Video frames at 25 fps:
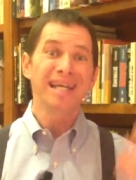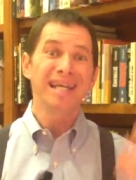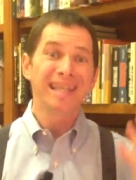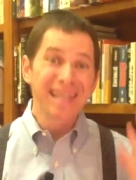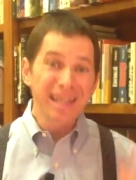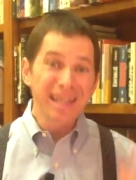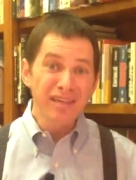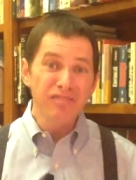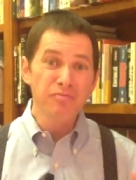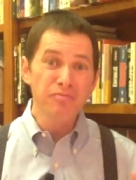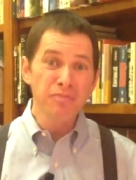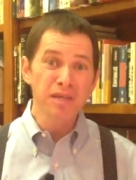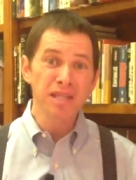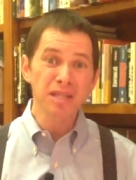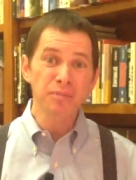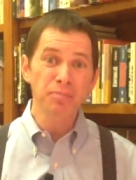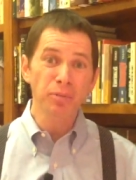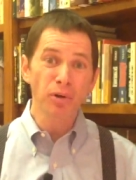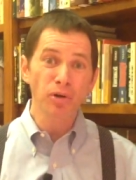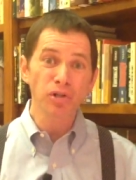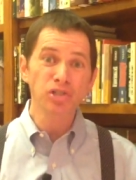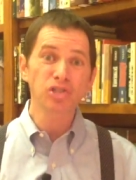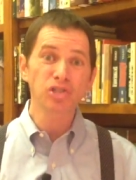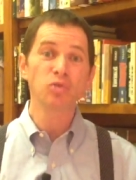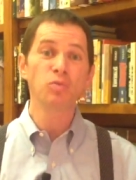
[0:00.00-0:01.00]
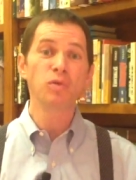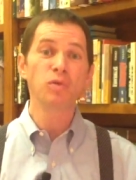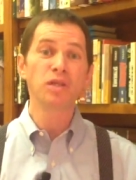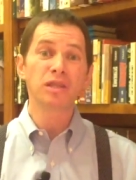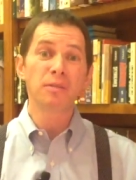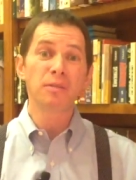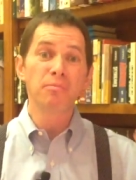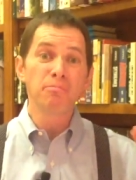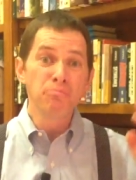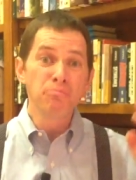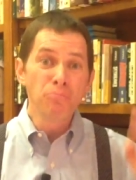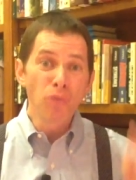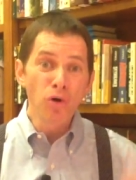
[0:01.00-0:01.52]
Give me the person with
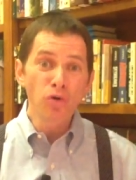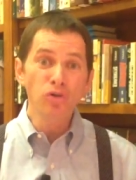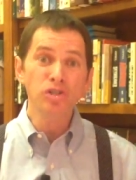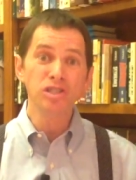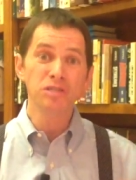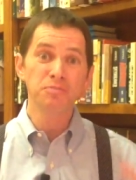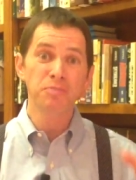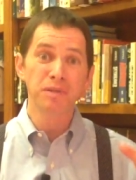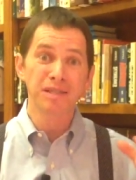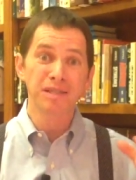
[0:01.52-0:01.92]
the most